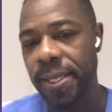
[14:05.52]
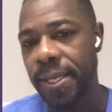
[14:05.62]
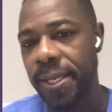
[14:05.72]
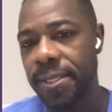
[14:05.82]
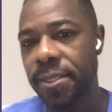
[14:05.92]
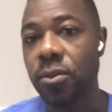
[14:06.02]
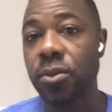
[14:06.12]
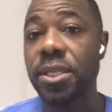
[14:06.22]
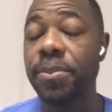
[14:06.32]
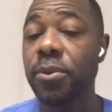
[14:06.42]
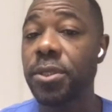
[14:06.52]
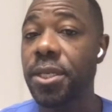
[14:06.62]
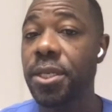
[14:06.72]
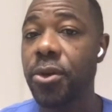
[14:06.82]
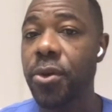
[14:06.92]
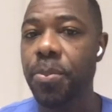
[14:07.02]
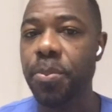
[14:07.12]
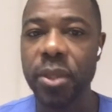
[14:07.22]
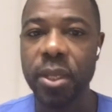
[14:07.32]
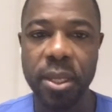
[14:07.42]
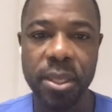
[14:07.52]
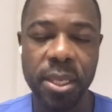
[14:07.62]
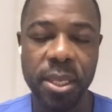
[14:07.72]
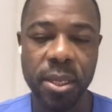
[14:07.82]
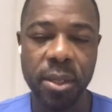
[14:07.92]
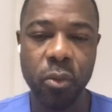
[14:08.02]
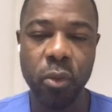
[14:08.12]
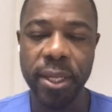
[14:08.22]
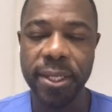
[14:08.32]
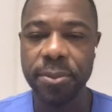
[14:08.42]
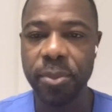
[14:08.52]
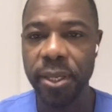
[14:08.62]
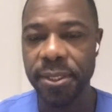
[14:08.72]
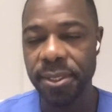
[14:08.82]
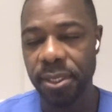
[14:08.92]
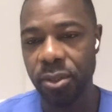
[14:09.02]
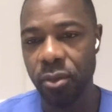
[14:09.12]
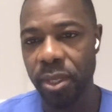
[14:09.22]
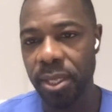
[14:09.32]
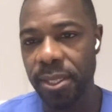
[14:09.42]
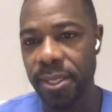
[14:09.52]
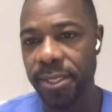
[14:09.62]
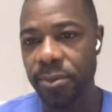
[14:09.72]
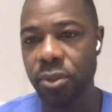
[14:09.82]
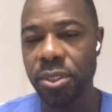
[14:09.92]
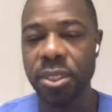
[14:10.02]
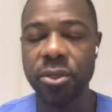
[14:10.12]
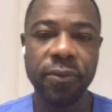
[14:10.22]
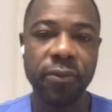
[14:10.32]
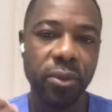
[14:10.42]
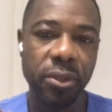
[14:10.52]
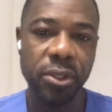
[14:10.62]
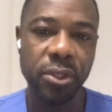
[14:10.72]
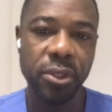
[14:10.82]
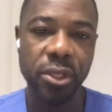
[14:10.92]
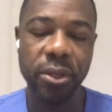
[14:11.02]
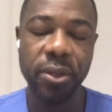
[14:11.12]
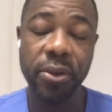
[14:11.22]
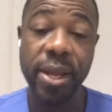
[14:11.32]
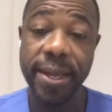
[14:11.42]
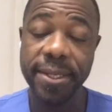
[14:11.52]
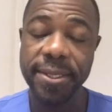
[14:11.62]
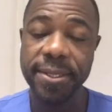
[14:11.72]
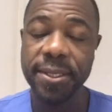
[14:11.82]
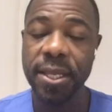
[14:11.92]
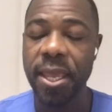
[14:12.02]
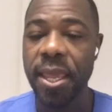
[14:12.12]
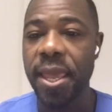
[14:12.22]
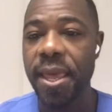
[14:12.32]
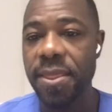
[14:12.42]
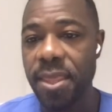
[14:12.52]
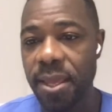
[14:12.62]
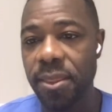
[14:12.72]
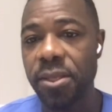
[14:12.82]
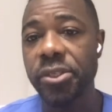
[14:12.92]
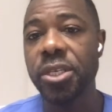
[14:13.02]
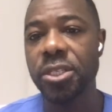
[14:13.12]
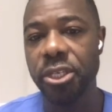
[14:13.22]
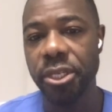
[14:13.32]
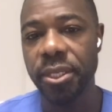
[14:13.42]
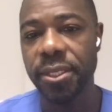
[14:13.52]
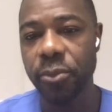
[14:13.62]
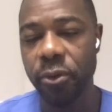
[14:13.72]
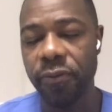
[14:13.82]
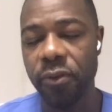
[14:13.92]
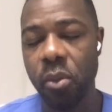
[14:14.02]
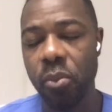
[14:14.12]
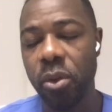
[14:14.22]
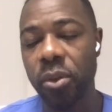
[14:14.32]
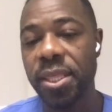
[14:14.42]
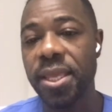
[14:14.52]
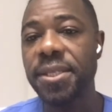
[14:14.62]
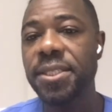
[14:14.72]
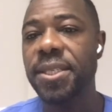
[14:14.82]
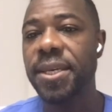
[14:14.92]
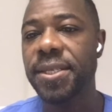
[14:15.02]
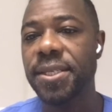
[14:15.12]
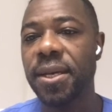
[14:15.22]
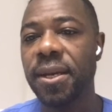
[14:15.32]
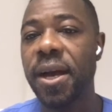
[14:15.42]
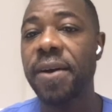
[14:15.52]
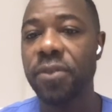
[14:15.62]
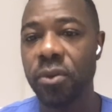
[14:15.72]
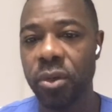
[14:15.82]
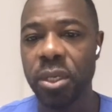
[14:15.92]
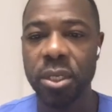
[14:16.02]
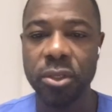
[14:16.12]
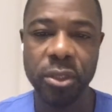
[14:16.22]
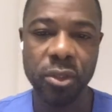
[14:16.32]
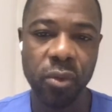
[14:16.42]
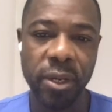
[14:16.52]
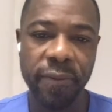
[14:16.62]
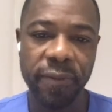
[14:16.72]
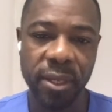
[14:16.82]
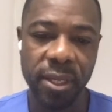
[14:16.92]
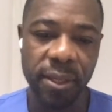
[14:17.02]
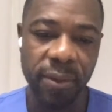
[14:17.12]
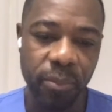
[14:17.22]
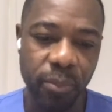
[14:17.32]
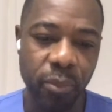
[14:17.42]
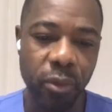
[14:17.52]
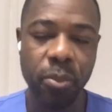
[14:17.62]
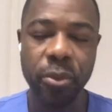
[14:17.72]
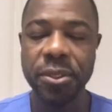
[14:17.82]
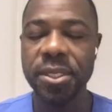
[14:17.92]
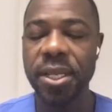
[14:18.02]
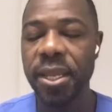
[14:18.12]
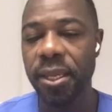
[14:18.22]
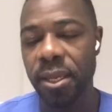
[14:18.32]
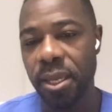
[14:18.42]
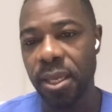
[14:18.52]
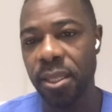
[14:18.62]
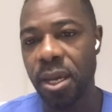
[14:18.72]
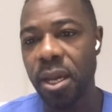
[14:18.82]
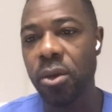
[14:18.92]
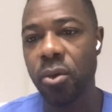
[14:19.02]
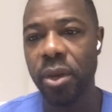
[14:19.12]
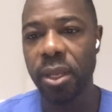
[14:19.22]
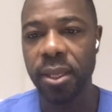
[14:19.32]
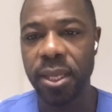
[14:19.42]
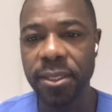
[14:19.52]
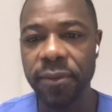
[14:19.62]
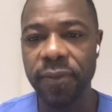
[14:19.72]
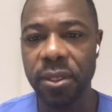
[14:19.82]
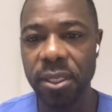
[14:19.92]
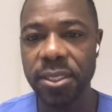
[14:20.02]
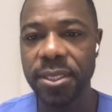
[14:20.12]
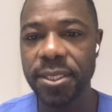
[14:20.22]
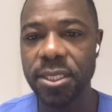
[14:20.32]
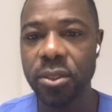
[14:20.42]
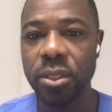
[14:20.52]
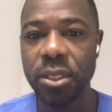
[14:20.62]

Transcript: It's a two-step procedure. The ring is placed during an index procedure through the jugular axis, and then the cinching is performed only 90 days after, just to have a proper sealing and anchoring endothelialization